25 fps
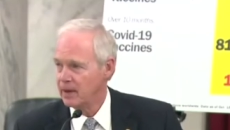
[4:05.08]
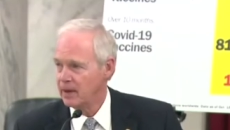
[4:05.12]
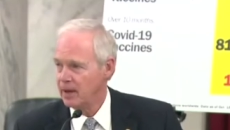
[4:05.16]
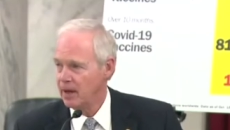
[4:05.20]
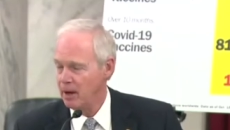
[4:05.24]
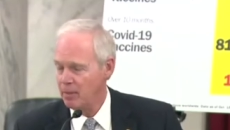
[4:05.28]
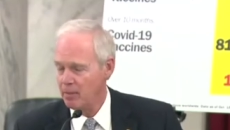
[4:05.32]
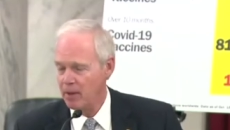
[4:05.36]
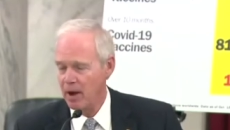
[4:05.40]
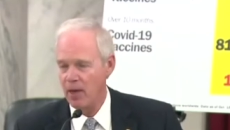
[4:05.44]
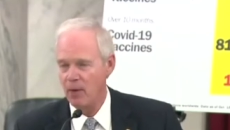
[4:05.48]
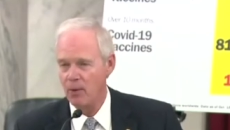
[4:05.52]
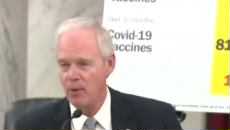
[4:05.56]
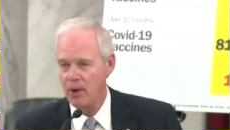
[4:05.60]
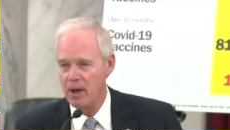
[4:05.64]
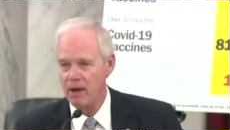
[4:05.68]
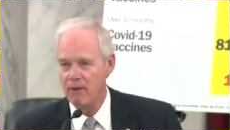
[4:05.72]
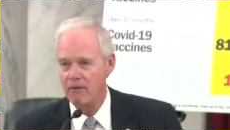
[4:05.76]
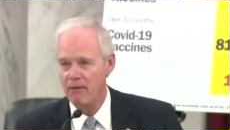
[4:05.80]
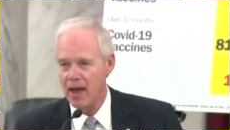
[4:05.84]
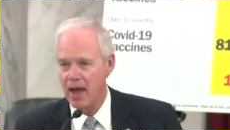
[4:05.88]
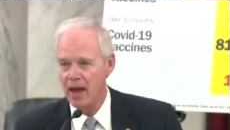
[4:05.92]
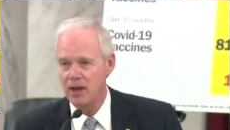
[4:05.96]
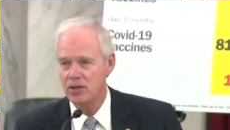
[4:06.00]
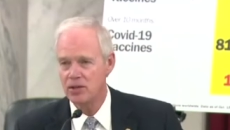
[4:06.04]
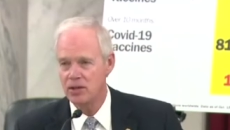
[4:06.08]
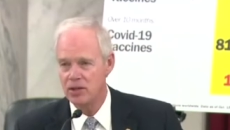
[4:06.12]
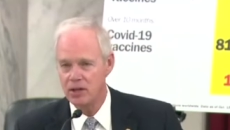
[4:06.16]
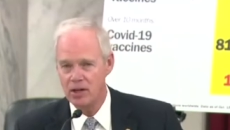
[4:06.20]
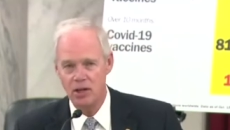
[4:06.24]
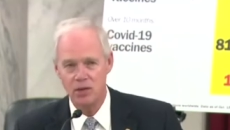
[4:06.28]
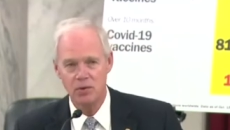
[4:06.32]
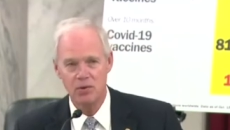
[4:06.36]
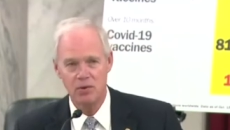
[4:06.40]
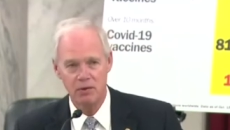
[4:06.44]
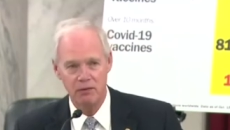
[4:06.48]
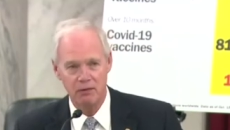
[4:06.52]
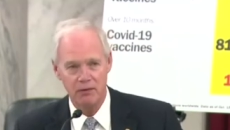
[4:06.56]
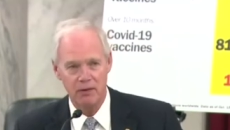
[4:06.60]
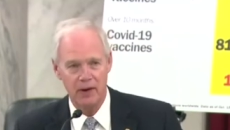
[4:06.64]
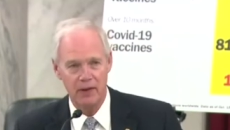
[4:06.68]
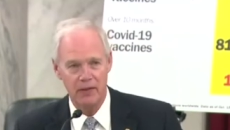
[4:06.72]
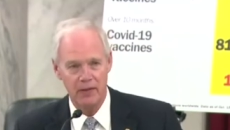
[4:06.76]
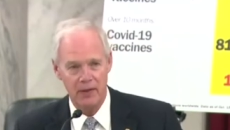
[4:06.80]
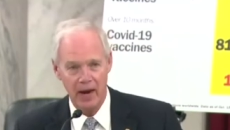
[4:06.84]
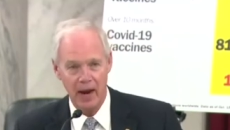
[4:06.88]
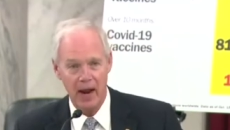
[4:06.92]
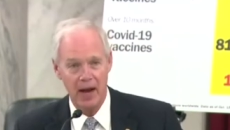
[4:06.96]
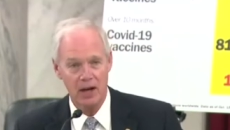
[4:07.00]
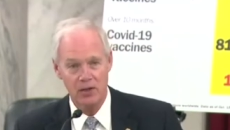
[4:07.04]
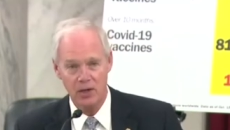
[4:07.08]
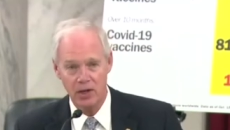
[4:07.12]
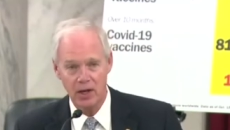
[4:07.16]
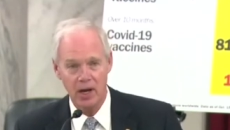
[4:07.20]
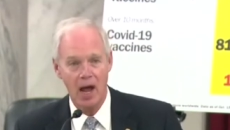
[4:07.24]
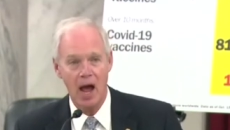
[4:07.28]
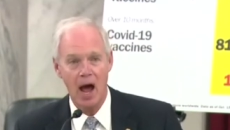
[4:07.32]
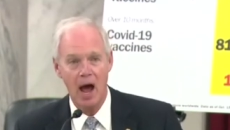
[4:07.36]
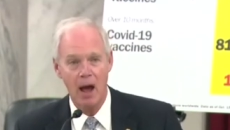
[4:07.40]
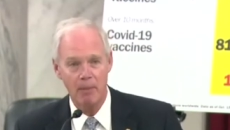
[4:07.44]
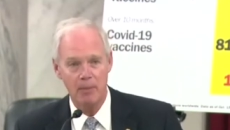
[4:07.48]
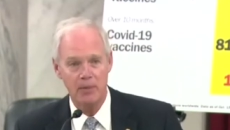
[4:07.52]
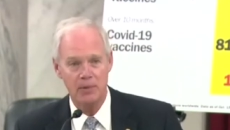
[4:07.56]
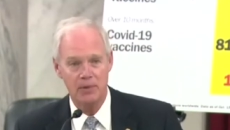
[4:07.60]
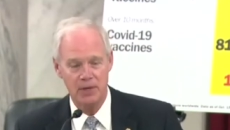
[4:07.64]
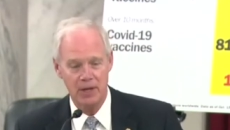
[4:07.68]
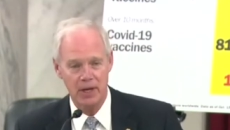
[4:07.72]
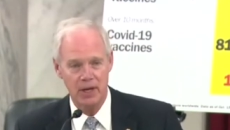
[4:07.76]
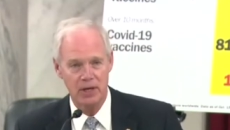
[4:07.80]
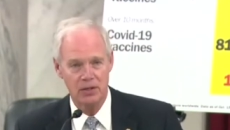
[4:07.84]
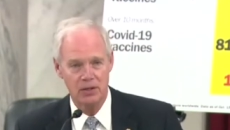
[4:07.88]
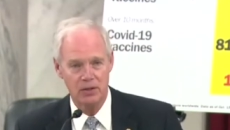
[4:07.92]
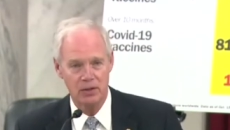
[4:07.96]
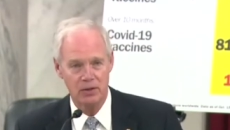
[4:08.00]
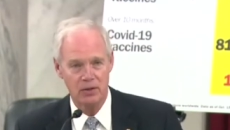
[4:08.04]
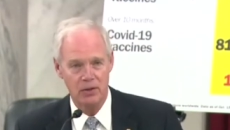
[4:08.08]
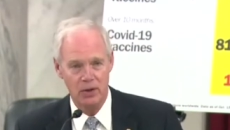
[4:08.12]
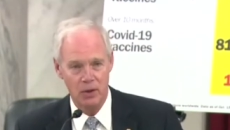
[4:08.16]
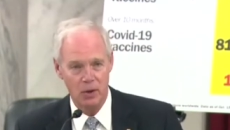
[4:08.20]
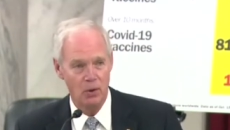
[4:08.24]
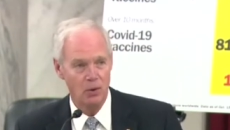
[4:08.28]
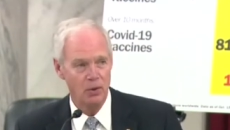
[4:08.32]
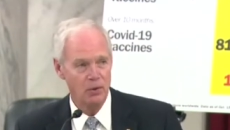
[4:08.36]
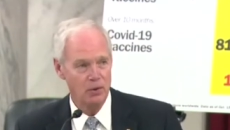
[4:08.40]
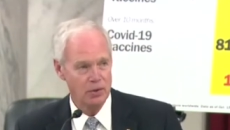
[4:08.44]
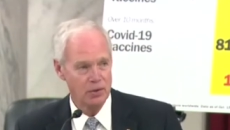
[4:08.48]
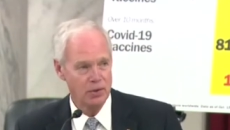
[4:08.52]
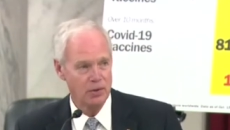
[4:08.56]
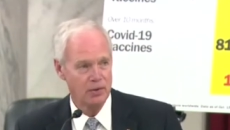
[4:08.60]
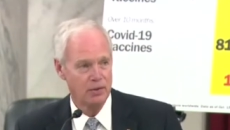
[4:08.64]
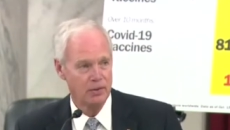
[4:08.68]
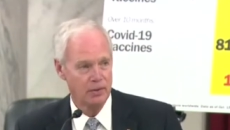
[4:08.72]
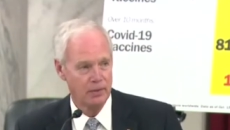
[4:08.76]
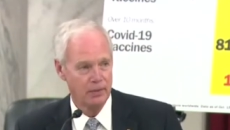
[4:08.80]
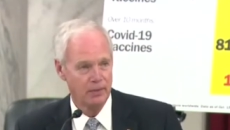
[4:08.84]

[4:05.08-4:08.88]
and by the way, a vaccine injury fund that actually compensates those